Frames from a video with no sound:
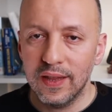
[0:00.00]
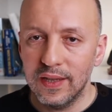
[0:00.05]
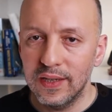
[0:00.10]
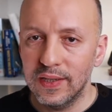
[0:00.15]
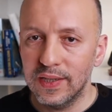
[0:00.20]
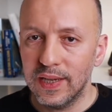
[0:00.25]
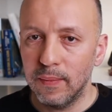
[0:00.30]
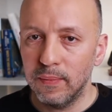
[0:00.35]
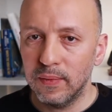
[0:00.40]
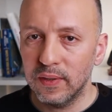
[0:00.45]

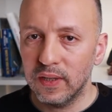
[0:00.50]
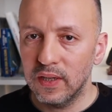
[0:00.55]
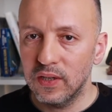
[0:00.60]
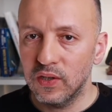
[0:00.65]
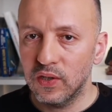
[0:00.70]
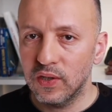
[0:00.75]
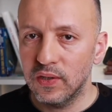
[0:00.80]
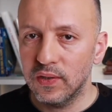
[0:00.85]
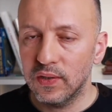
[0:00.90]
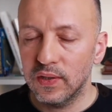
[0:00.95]
these
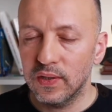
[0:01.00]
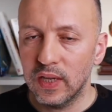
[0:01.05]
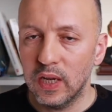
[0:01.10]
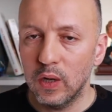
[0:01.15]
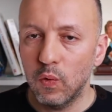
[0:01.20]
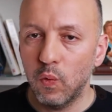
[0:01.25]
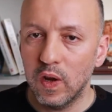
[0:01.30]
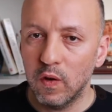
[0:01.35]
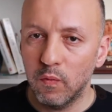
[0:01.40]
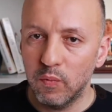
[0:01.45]
applications is
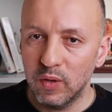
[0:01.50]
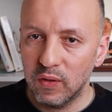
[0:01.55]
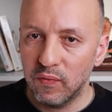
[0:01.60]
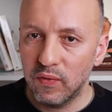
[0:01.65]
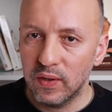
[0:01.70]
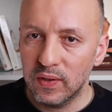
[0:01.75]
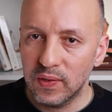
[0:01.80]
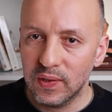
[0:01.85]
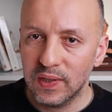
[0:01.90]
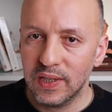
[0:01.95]
anywhere
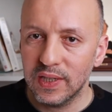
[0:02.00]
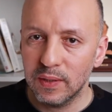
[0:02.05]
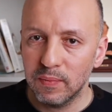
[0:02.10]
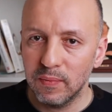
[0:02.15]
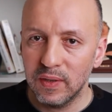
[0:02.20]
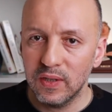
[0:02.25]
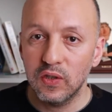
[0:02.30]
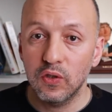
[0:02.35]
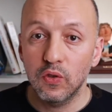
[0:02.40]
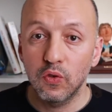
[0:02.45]
between 6
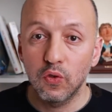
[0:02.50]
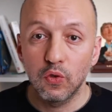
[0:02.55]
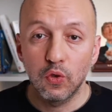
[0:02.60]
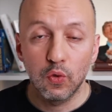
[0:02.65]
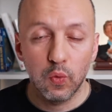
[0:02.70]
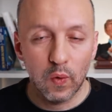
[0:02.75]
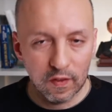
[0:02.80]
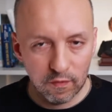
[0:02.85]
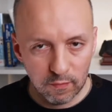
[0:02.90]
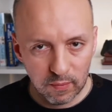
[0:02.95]
months to
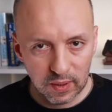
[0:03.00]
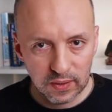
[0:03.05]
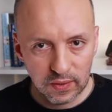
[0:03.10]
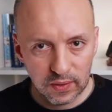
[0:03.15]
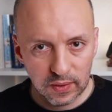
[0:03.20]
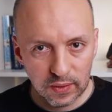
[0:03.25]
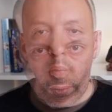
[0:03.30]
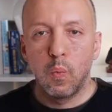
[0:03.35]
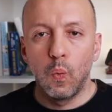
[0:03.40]
12 months.